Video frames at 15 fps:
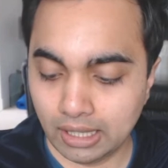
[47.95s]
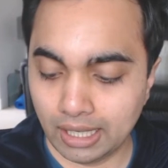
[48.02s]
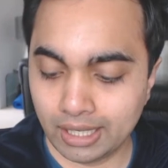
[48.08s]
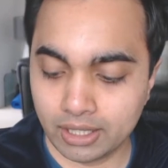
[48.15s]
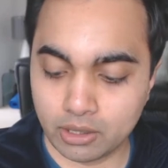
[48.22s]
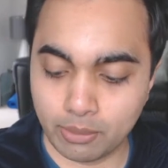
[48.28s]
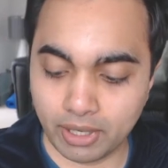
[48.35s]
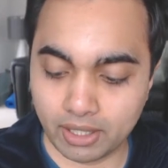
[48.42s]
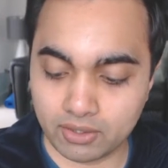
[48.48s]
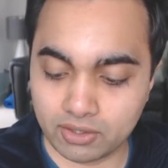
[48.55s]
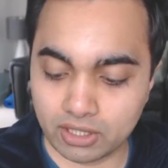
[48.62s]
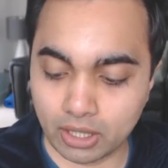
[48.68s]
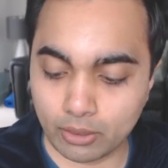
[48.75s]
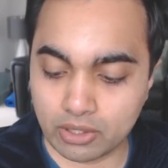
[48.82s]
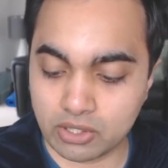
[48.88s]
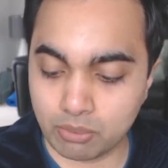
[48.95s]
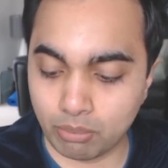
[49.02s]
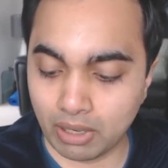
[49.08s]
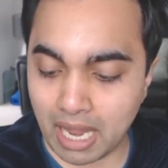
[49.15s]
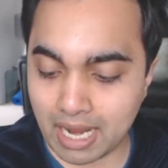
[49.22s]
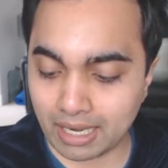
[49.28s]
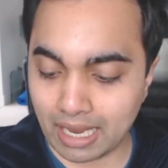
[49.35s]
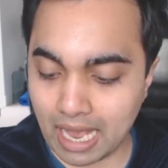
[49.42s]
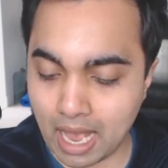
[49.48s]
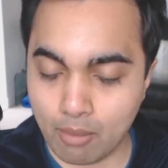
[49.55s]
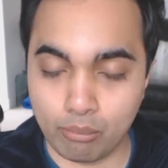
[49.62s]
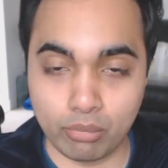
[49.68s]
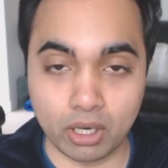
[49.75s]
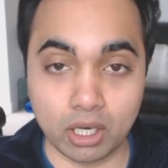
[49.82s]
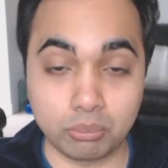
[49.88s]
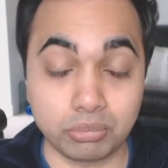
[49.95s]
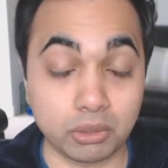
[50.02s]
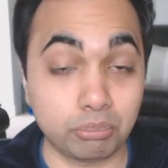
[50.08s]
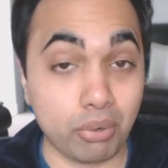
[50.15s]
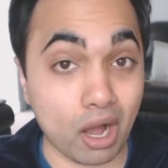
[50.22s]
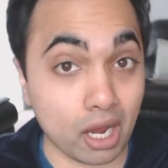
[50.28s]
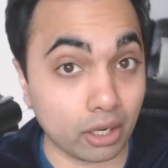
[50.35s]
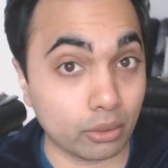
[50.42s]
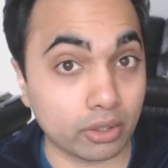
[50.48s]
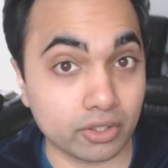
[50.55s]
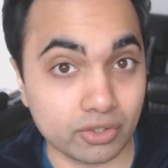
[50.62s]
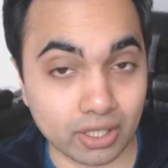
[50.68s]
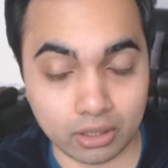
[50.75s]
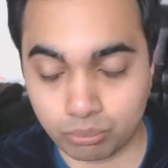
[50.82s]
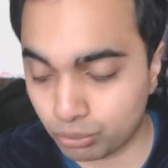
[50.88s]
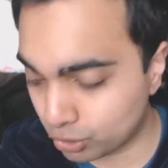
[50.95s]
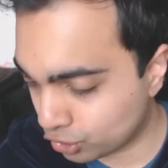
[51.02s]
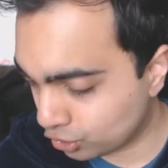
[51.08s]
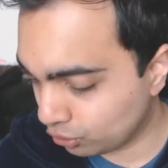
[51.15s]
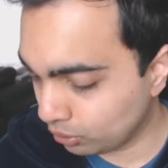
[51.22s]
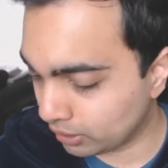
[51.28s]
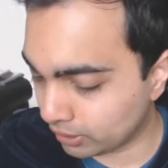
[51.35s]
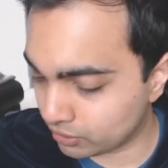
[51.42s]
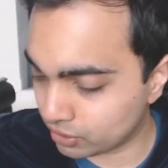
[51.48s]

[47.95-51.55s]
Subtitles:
And in the base, there is black amber, papyrus and patchouli.